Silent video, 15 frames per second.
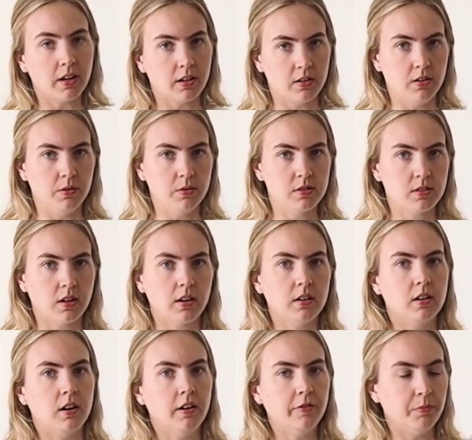I could always cut
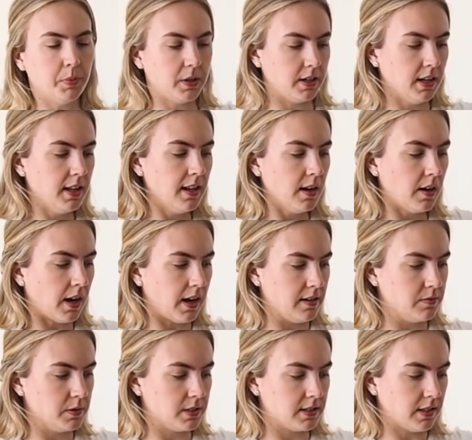it off, but I
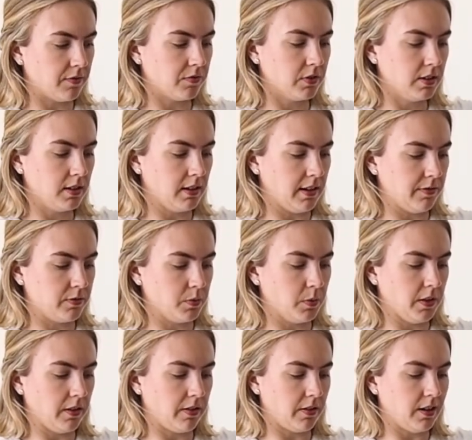was definitely left
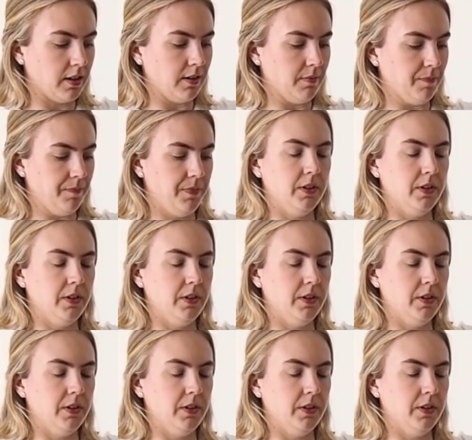with um,